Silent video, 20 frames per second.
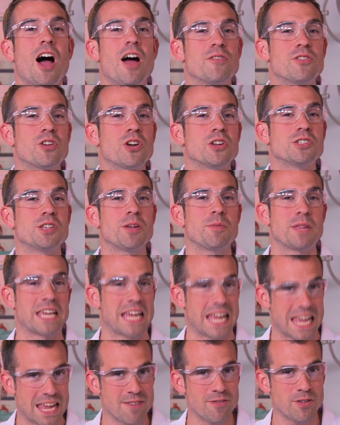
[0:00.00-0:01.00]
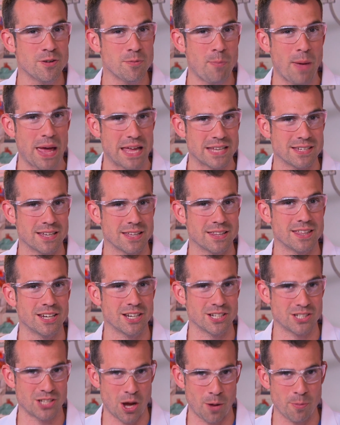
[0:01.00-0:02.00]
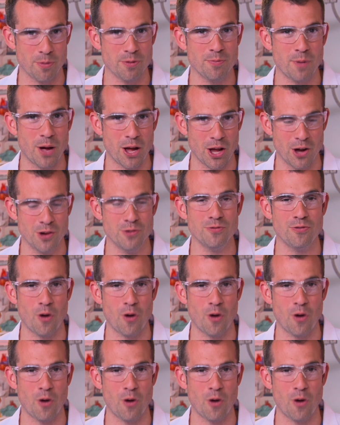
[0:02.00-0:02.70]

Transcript: I've got something even better than a tub of my own